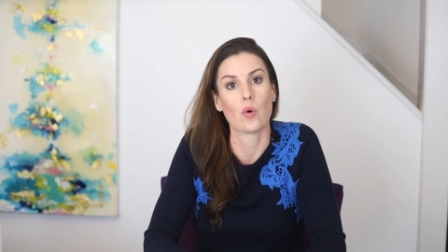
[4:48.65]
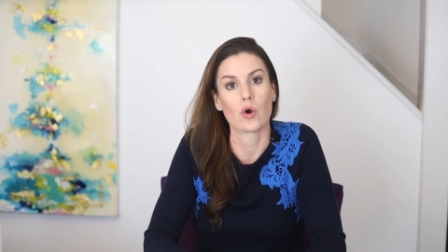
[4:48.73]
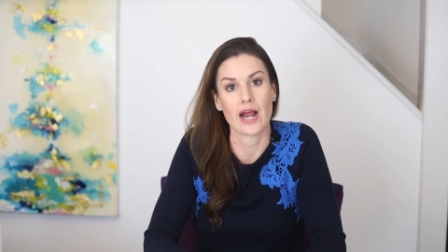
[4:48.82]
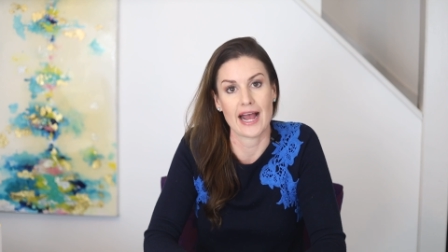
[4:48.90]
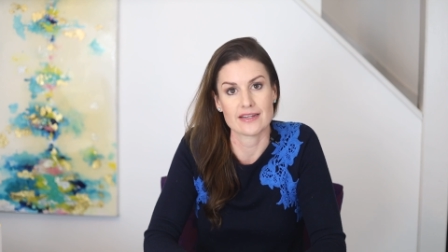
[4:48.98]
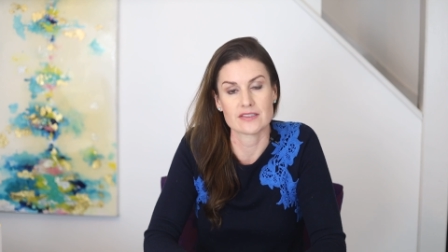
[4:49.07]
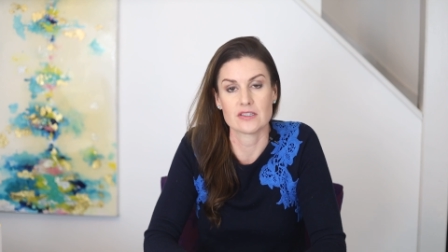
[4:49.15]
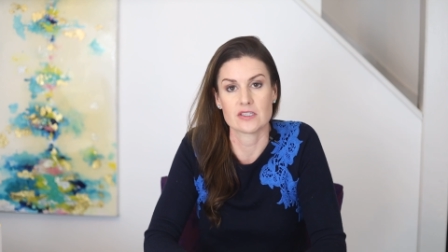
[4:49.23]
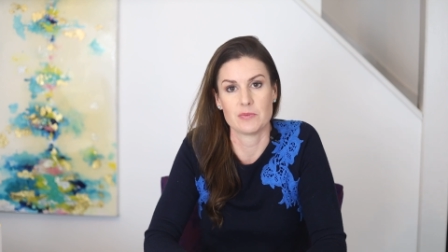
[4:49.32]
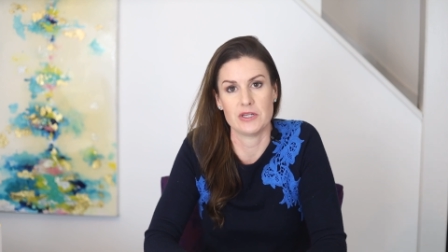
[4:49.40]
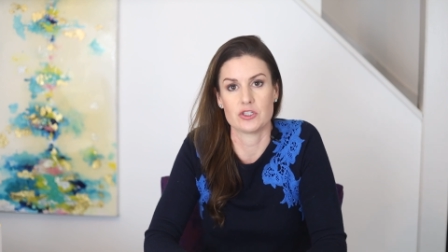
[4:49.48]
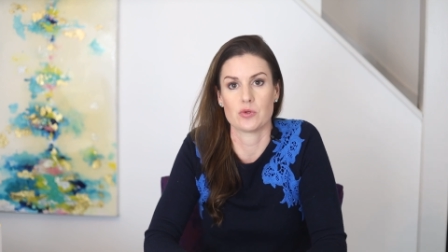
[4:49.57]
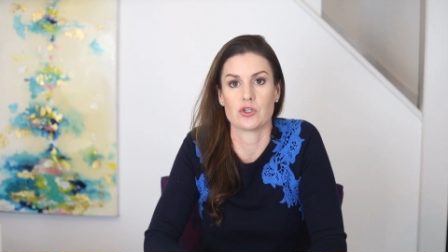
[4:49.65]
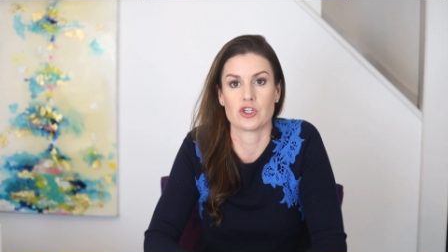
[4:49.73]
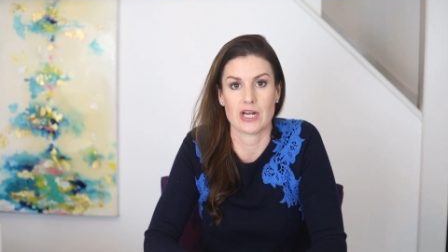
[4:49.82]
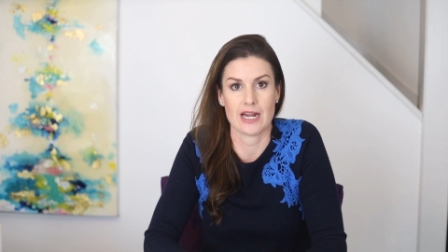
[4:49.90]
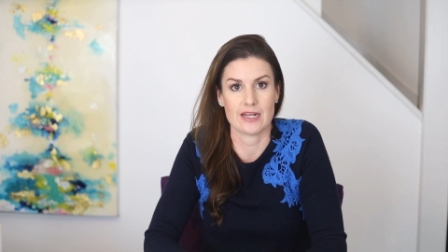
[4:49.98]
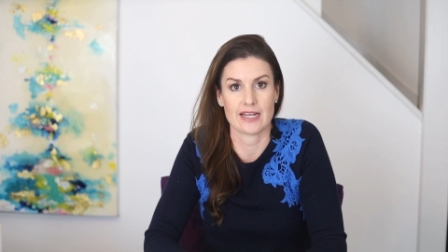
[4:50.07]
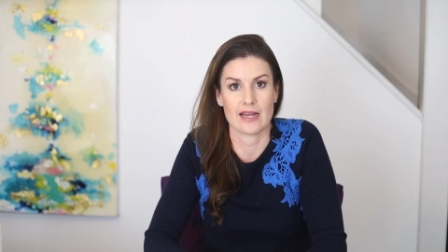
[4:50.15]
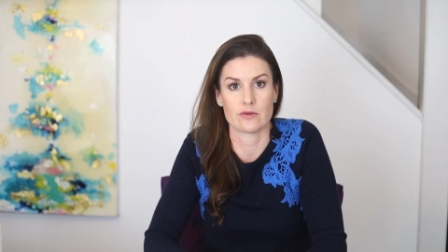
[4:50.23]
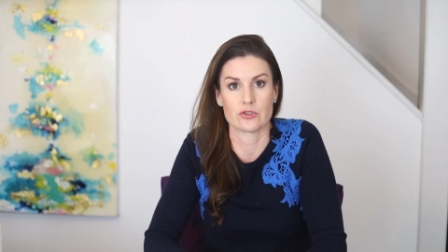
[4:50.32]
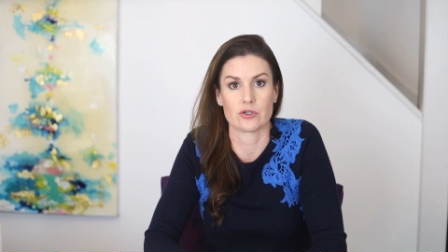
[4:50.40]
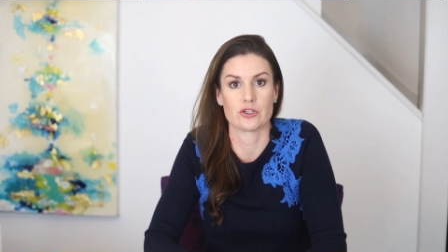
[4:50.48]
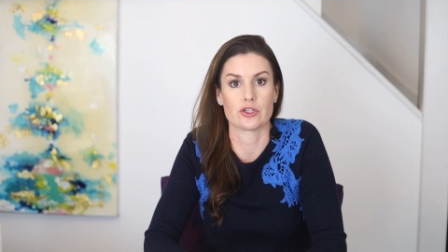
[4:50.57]
or ask to speak to a genetic
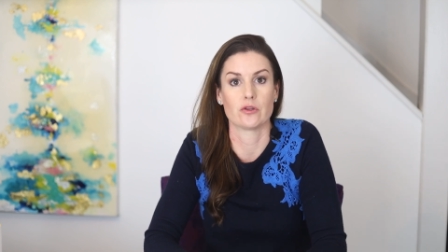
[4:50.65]
counselor